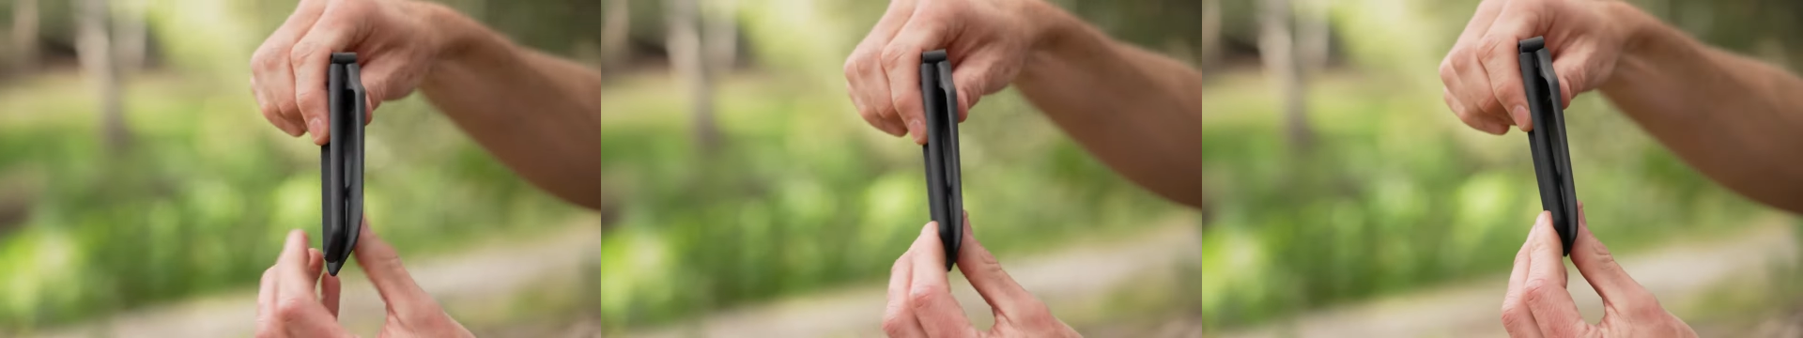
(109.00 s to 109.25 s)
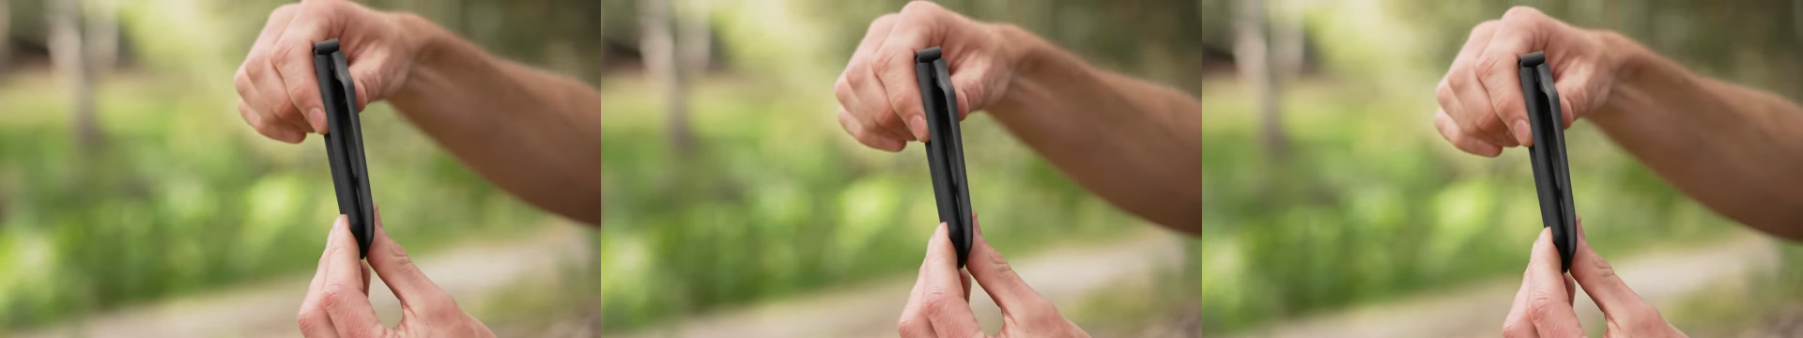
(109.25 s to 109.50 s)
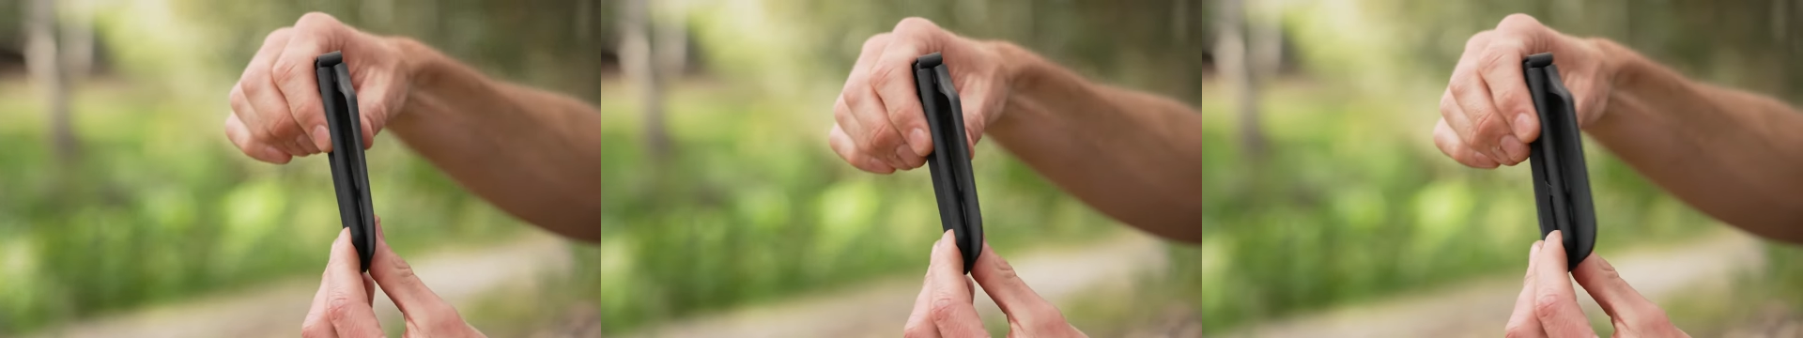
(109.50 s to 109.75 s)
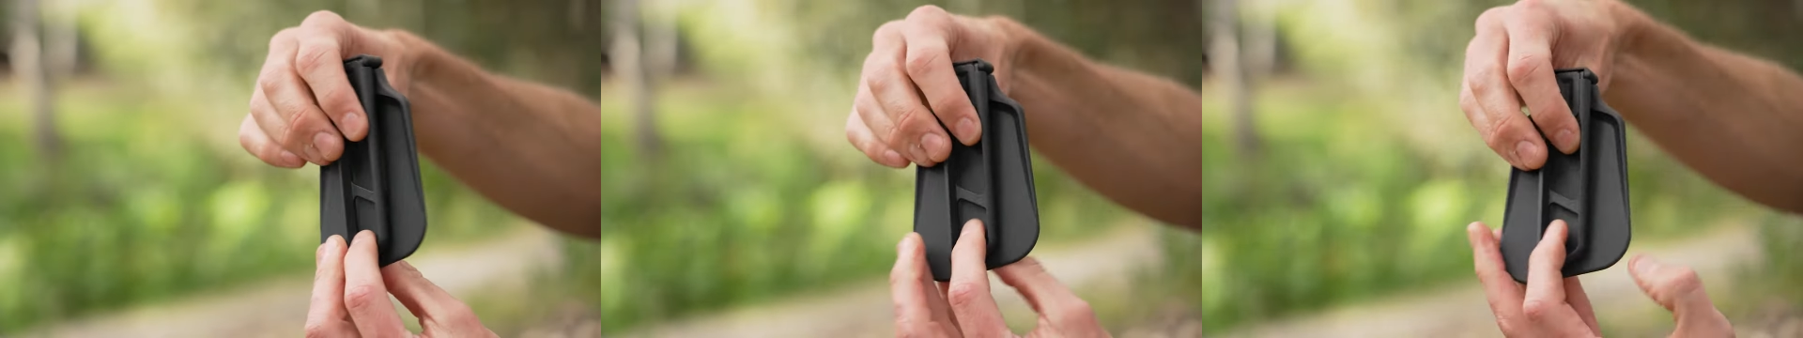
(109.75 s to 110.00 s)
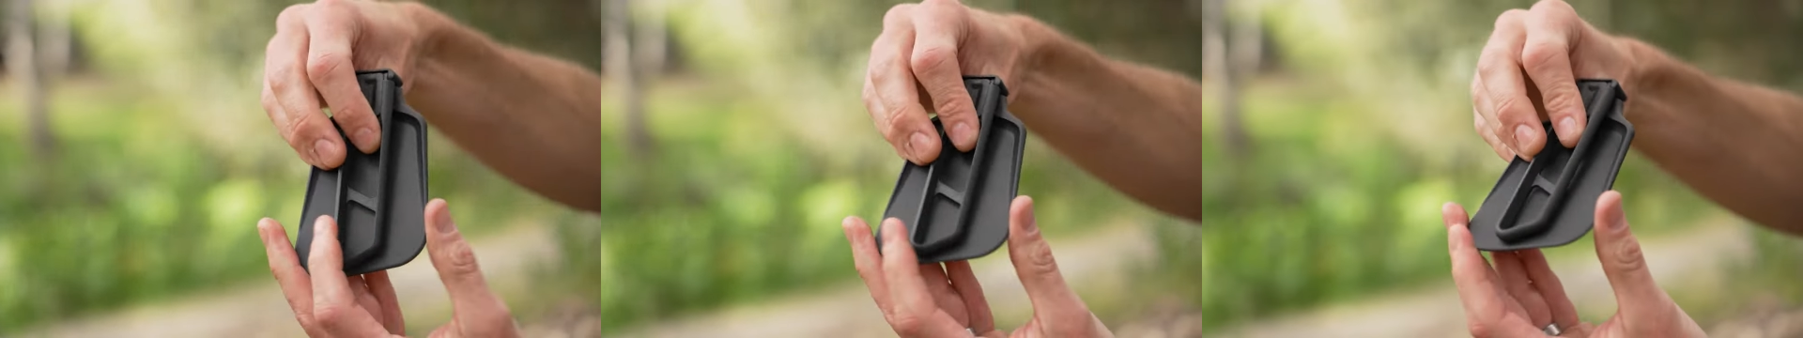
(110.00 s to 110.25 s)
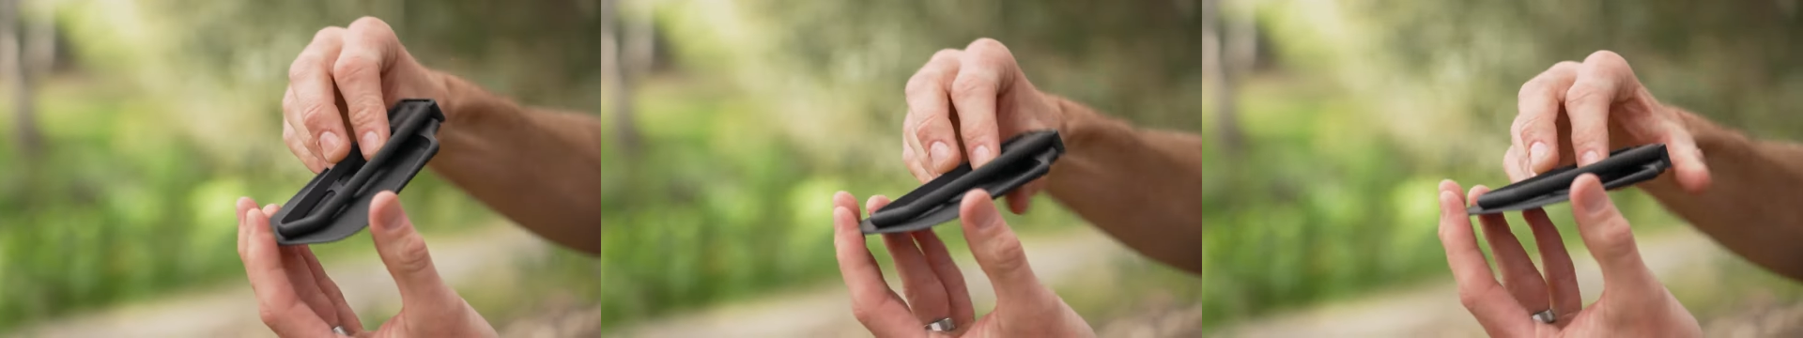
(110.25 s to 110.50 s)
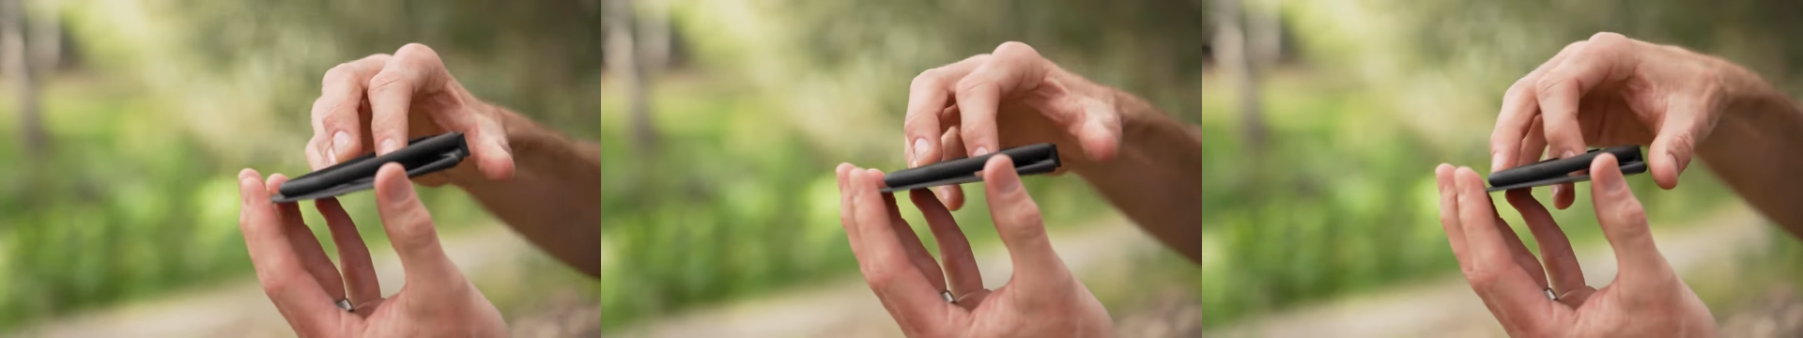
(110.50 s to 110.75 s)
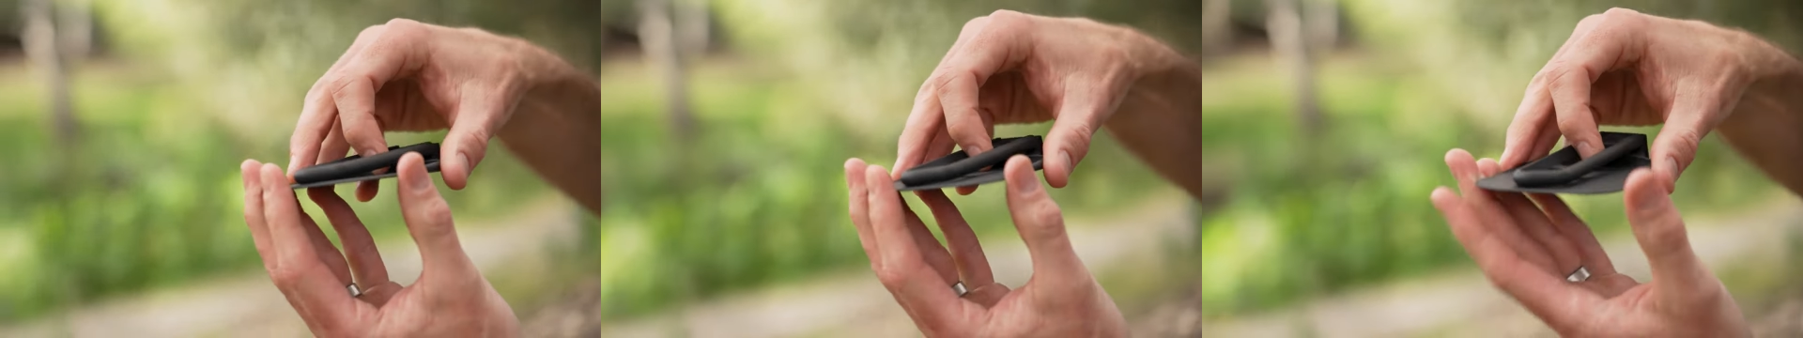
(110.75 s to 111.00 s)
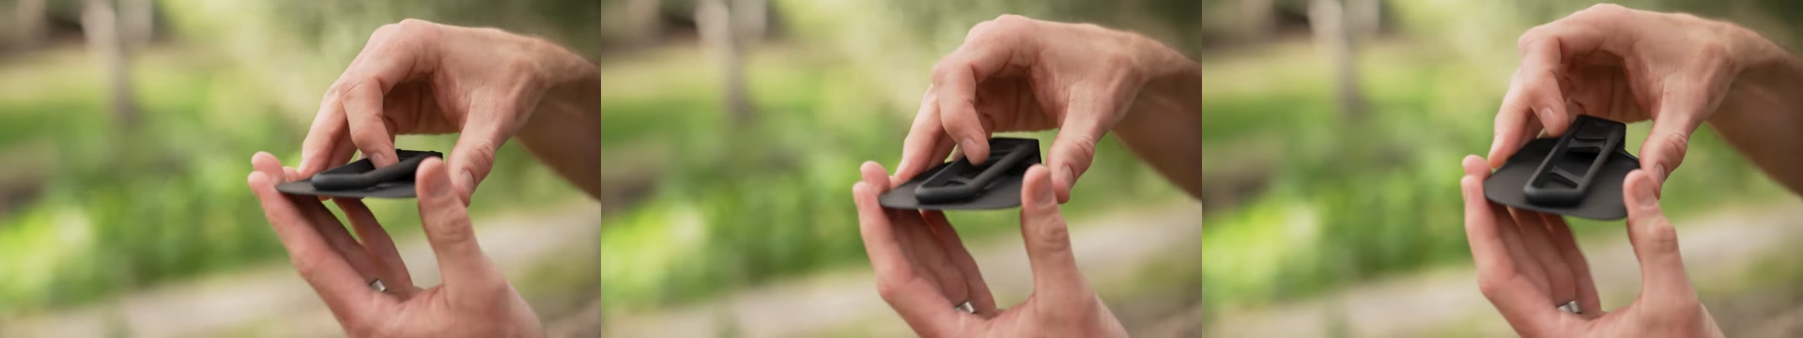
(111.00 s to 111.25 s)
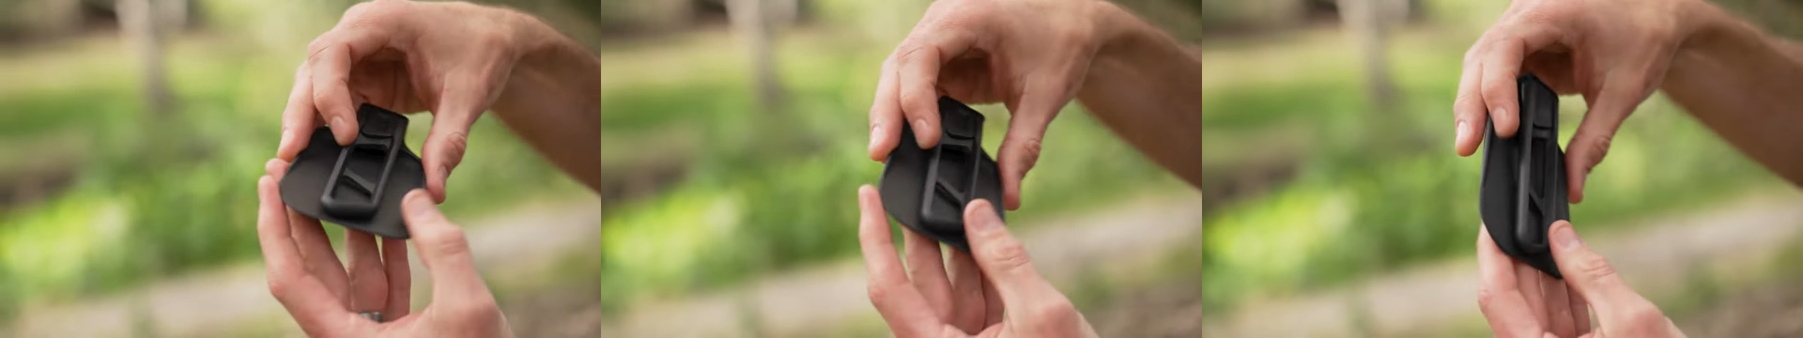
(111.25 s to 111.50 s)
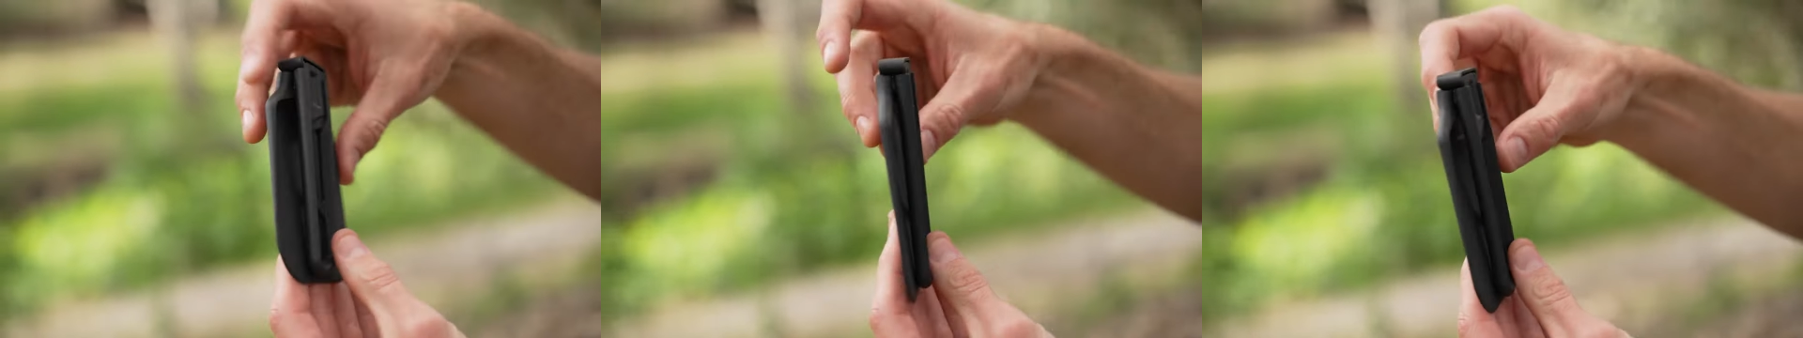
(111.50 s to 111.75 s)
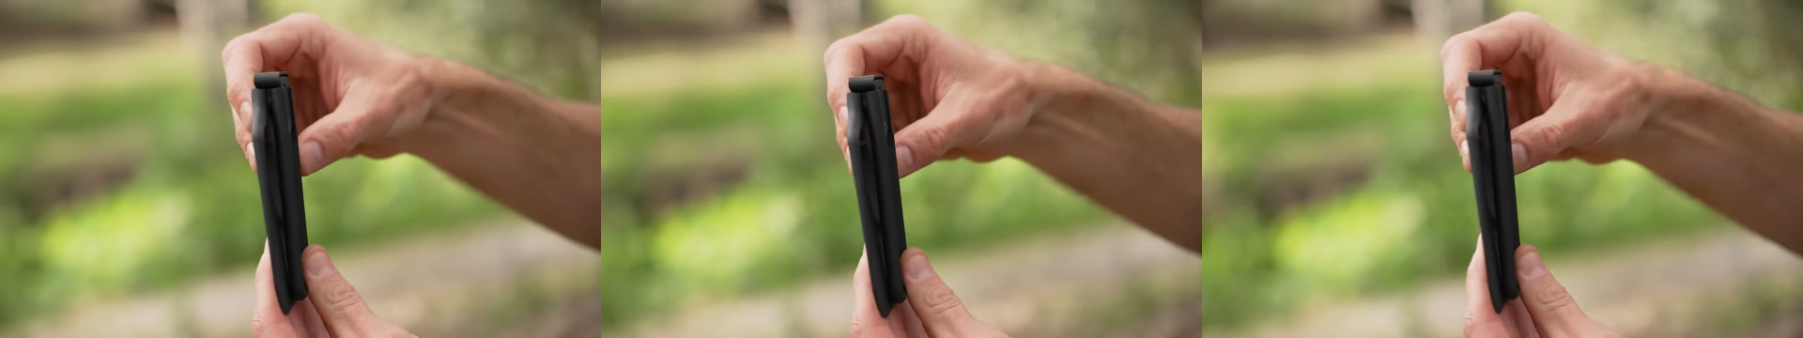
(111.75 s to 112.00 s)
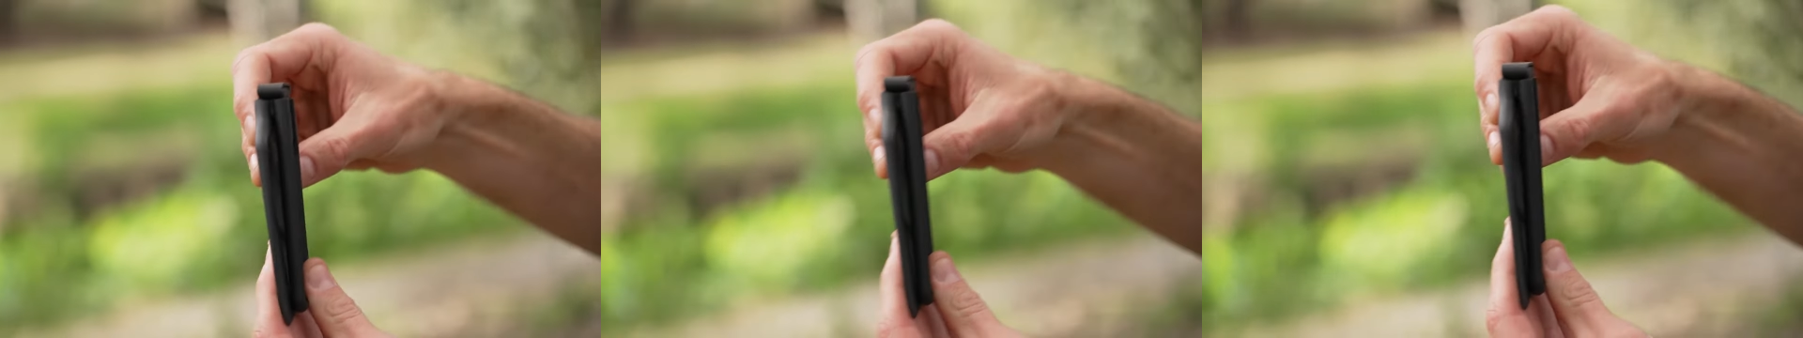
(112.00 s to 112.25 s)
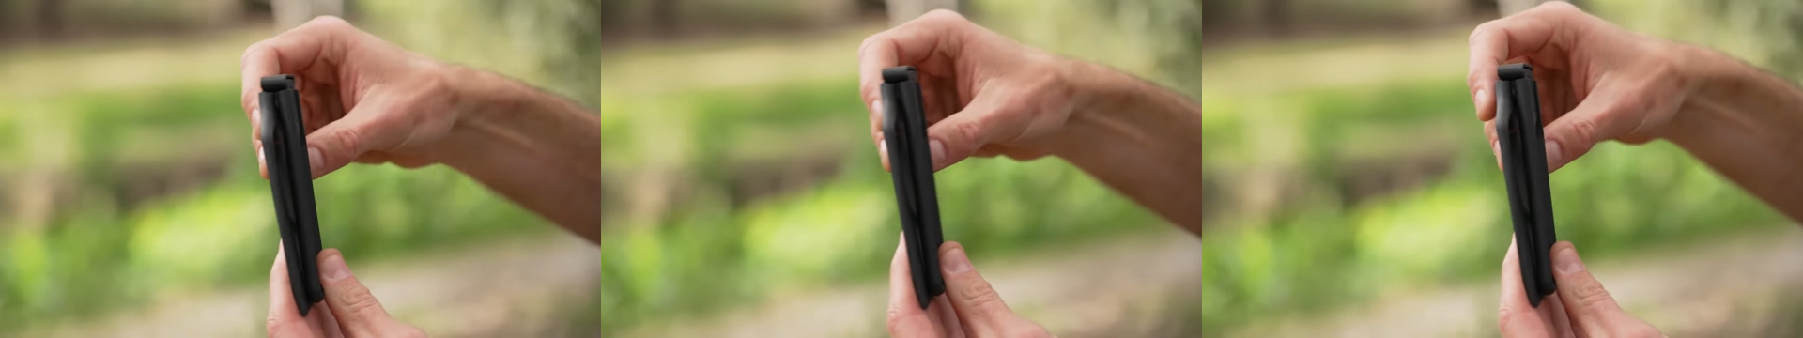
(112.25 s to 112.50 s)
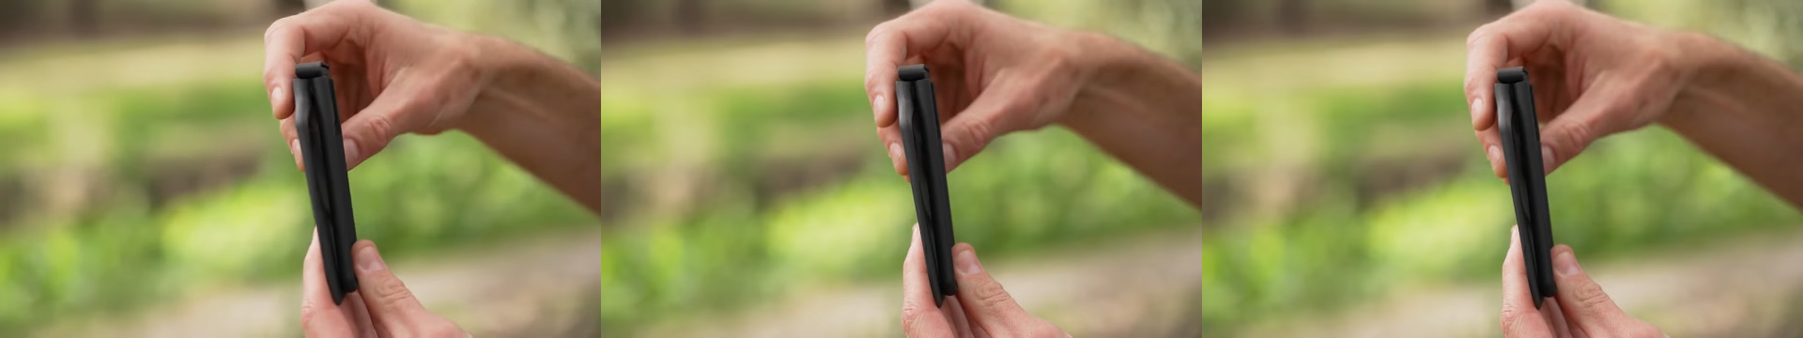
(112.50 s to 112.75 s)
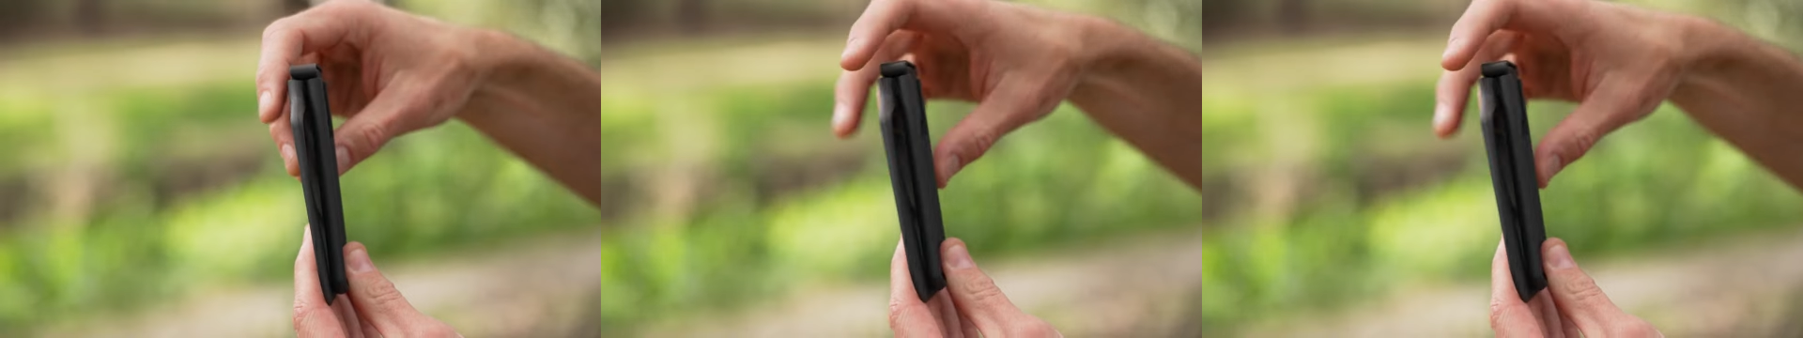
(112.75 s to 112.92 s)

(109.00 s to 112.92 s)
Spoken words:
[unreadable: no face in view]